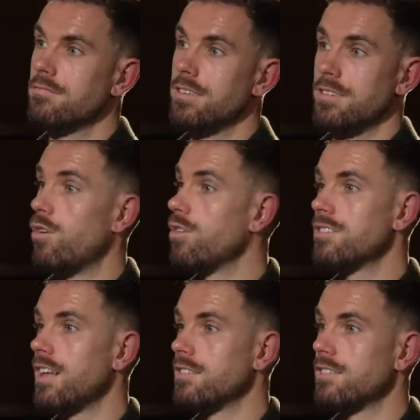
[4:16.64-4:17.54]
Is the
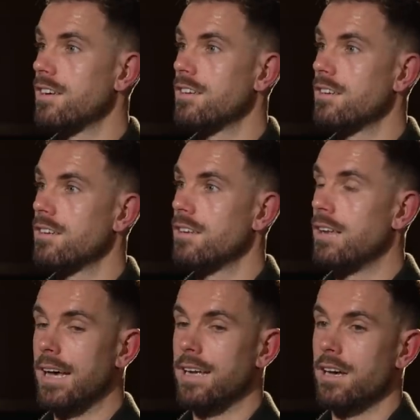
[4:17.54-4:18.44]
honest answer.
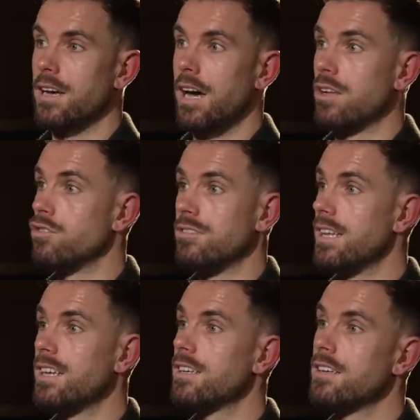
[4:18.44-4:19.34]
Like I just
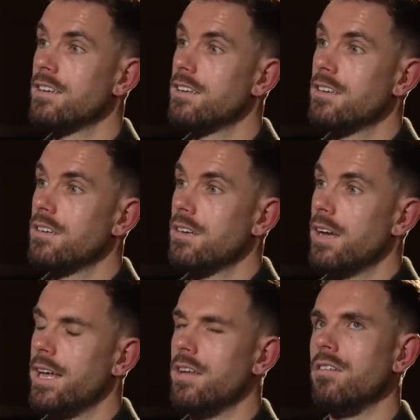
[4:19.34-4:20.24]
did it.
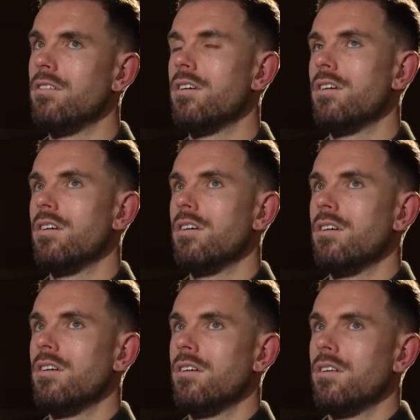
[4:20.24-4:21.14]
And
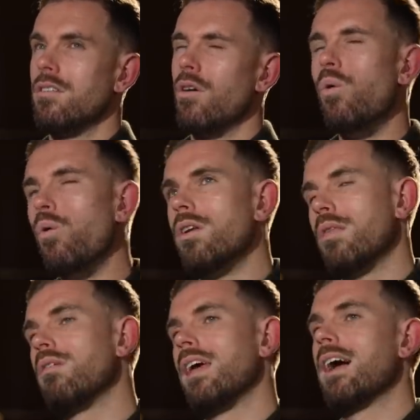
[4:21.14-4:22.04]
the only
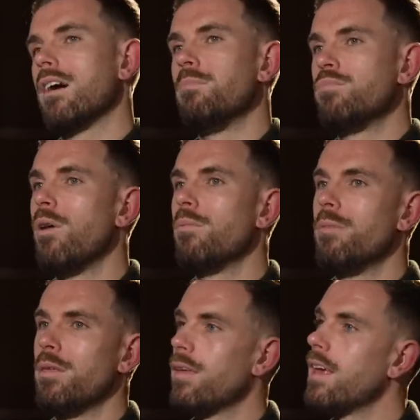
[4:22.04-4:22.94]
thing I can
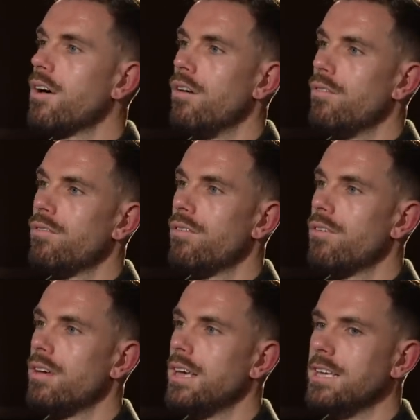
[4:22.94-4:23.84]
probably think of
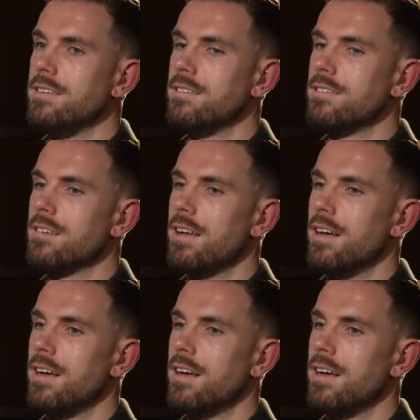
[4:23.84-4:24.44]
is